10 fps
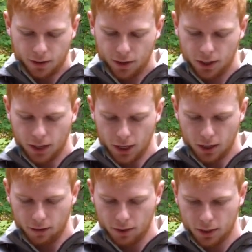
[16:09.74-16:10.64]
think
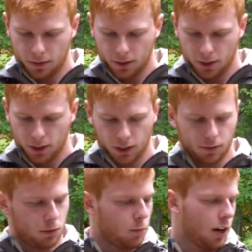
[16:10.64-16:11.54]
that covers everything.
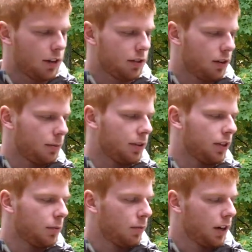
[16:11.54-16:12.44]
If you watched up to
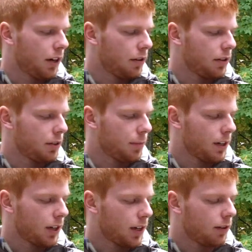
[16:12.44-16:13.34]
this point, I know this has
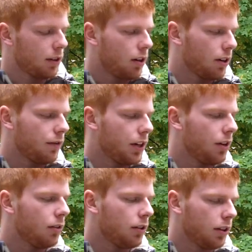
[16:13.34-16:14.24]
been kind of a longer
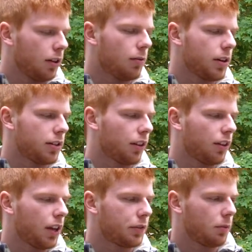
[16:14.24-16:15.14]
video. I want to say
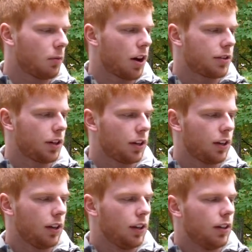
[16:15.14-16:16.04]
thanks for watching.